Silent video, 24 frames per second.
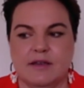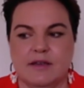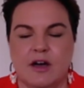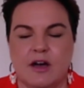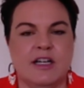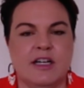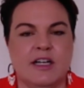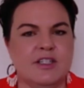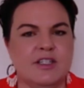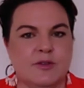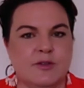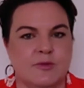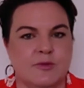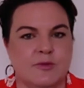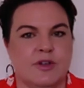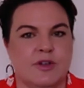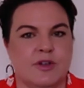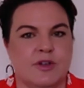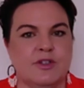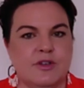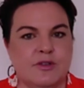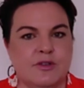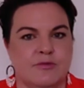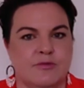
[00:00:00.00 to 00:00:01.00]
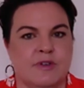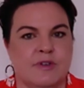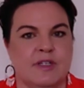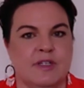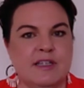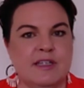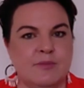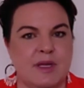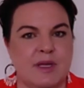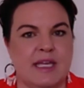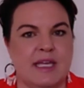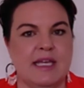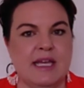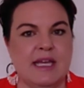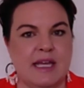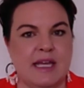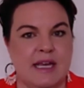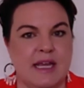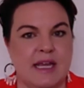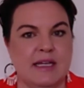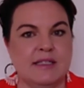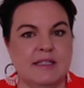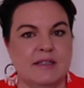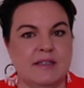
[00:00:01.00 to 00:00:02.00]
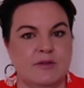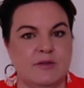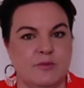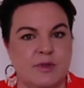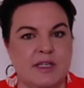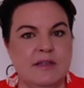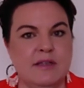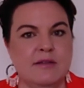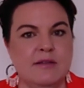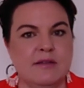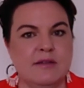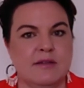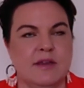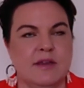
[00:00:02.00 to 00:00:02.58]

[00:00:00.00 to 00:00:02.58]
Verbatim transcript: I just wanted to really be connected with.